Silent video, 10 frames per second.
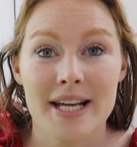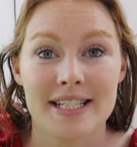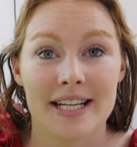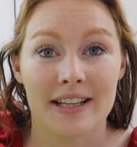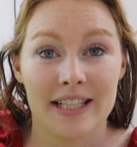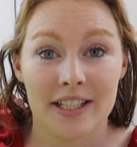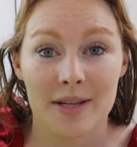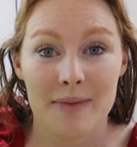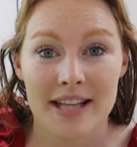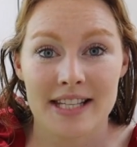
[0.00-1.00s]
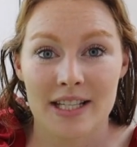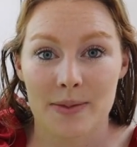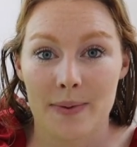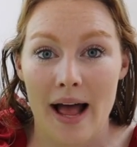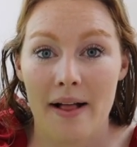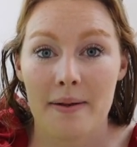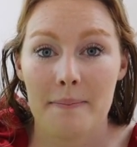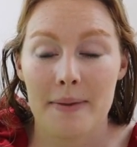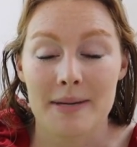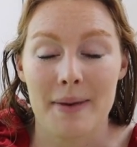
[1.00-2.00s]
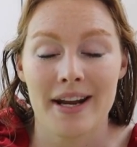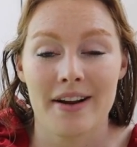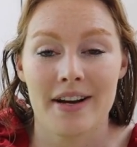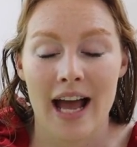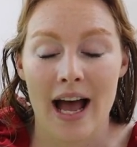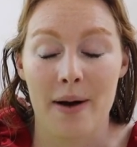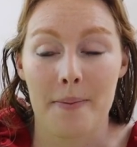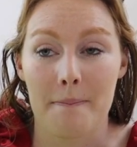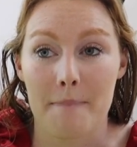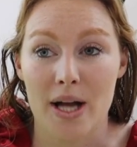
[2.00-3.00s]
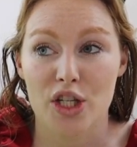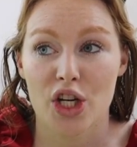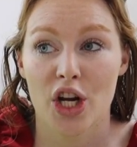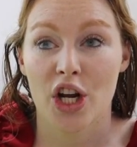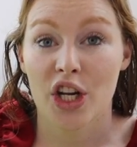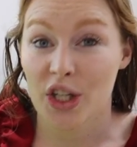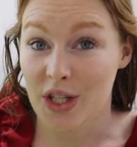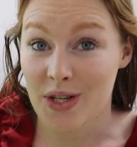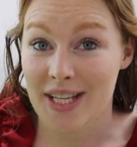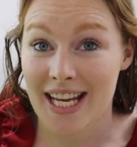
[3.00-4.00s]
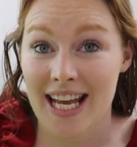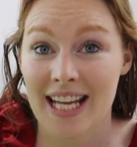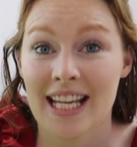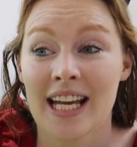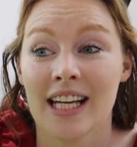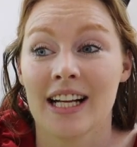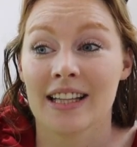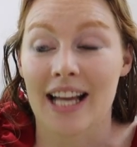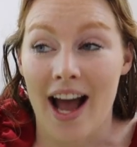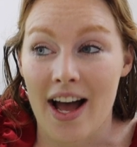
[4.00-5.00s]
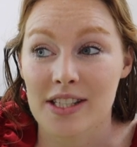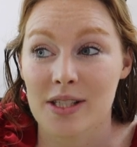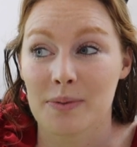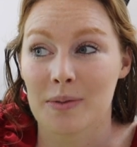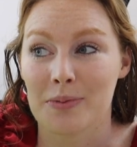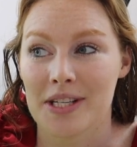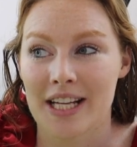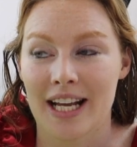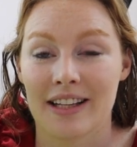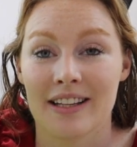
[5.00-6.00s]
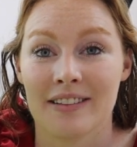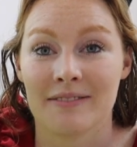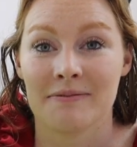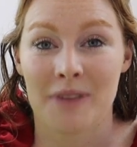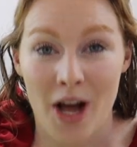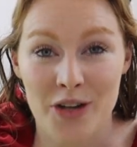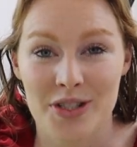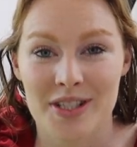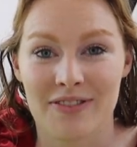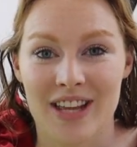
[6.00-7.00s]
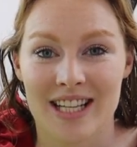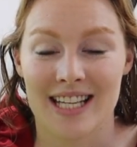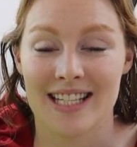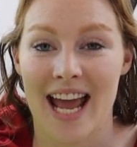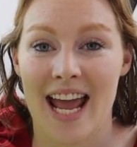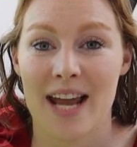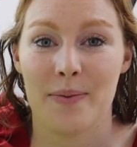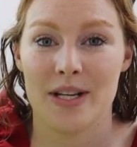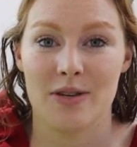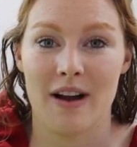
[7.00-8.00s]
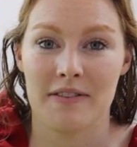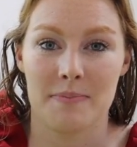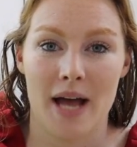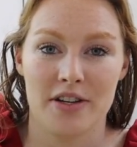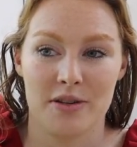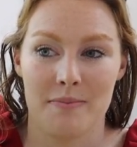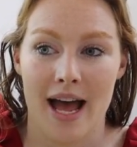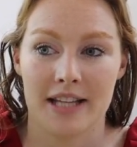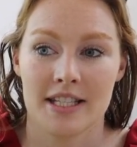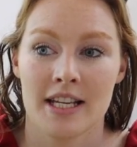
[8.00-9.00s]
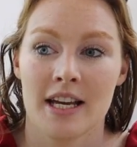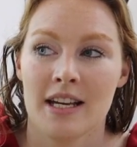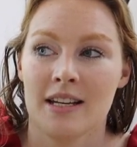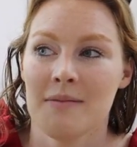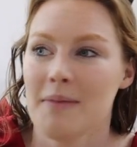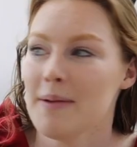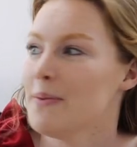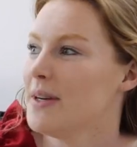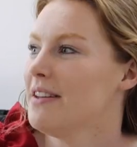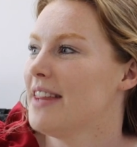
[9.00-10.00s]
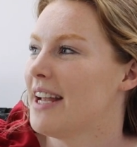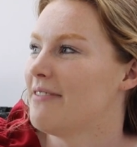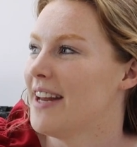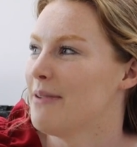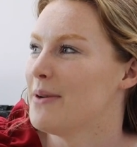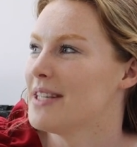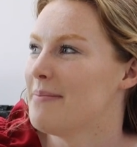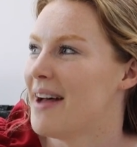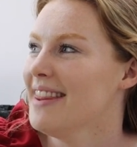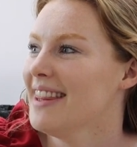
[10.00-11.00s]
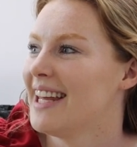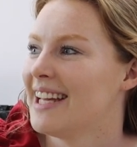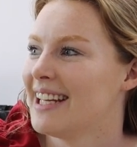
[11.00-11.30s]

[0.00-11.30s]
ways to clean your mats as well, but depending on how much you're using it, like us, we're printing hundreds of things a day. We do have to buy new mats. Maybe, what do you think, Benny? Once a month?